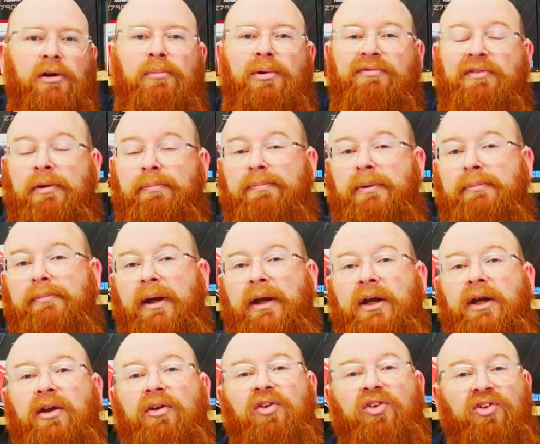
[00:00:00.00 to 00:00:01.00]
but they've been
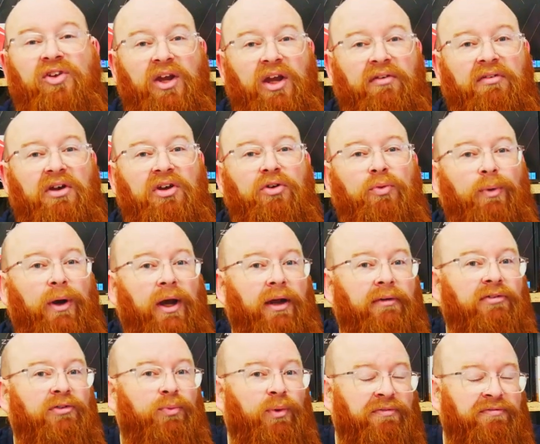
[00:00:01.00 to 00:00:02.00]
making serious
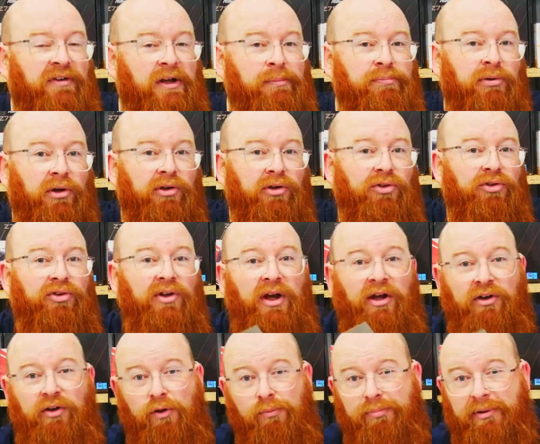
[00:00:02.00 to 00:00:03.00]
waves with their products
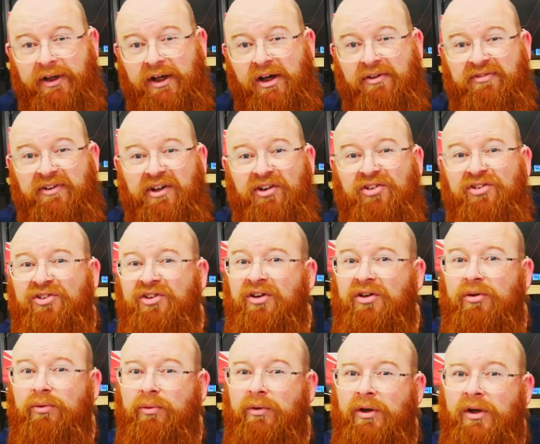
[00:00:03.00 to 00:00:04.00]
and company ethics
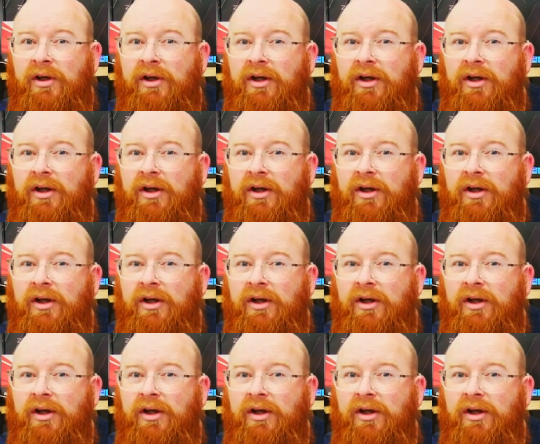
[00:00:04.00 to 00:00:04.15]
too.